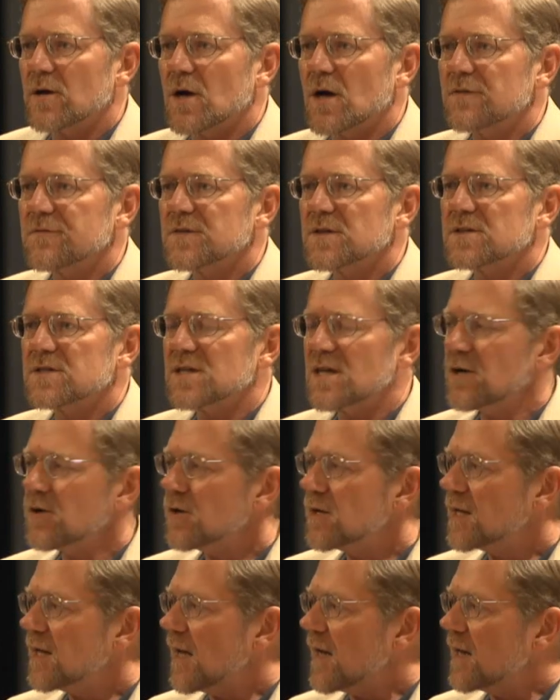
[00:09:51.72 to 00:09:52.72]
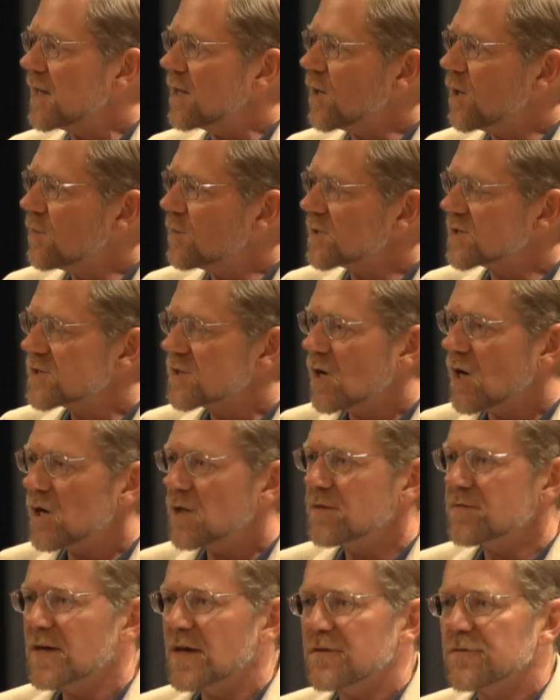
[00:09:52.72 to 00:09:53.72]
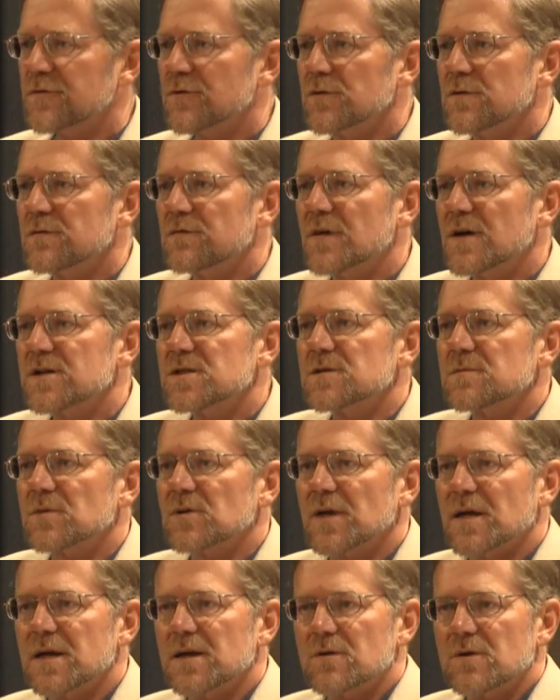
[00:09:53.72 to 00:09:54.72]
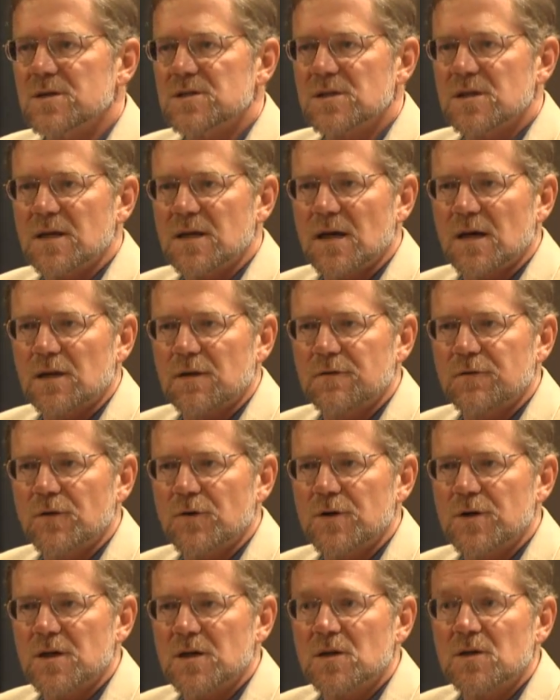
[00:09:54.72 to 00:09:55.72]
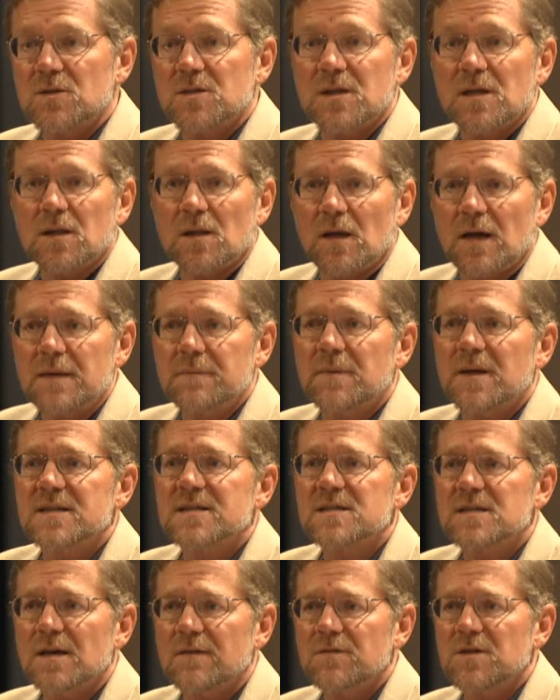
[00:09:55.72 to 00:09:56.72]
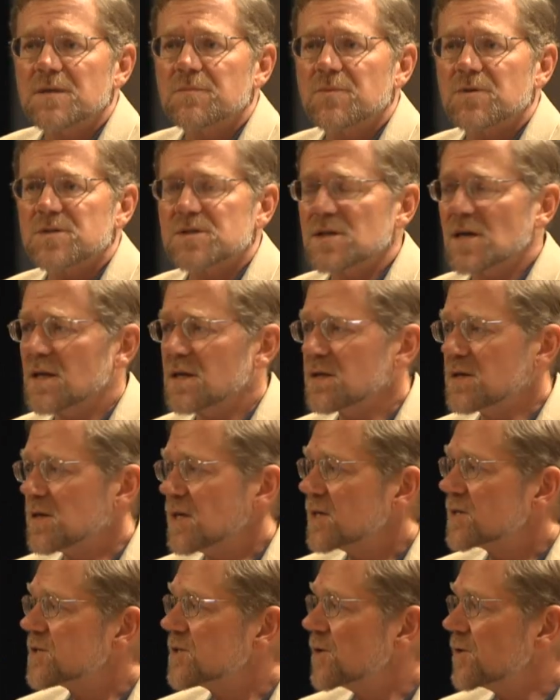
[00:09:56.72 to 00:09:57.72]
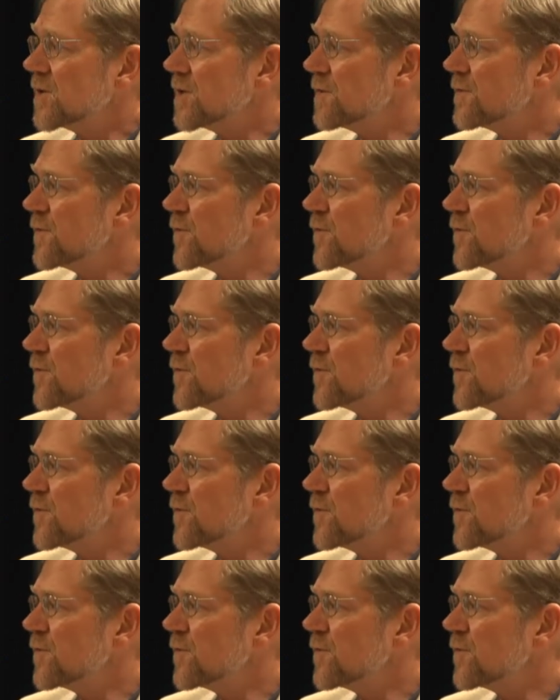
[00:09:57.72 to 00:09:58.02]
runoff that's irrigating almost all of that fruit and vegetable acreage in California could decline by 70% in the next 30 to